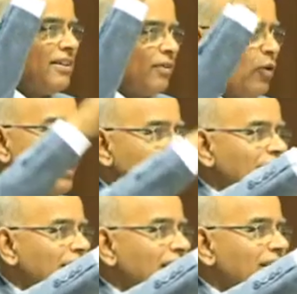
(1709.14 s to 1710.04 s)
Okay.
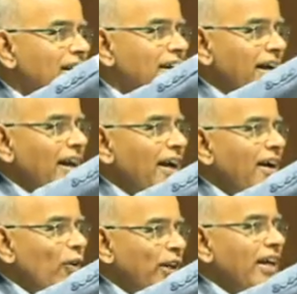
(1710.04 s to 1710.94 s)

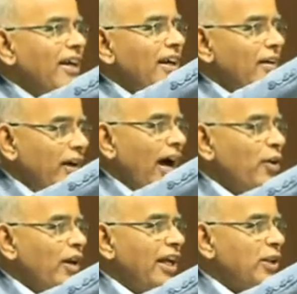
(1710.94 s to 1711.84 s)
Okay. Are
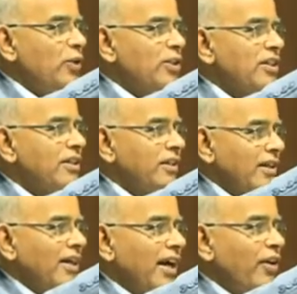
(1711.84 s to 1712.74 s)
you an accused?
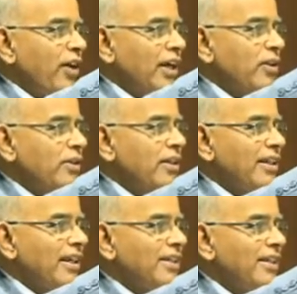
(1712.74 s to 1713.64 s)
Are you an accused in
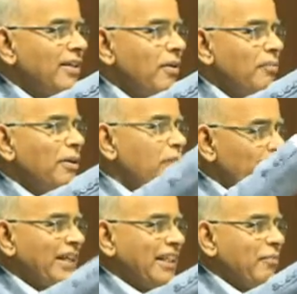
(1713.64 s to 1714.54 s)
case? But you are
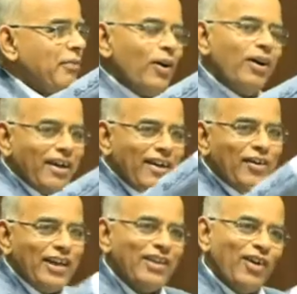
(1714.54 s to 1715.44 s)
victim.
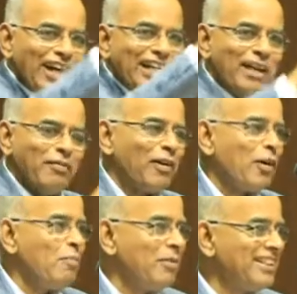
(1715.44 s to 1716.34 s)
Okay, you are entitled for
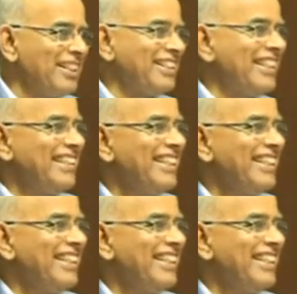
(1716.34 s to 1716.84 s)
compensation.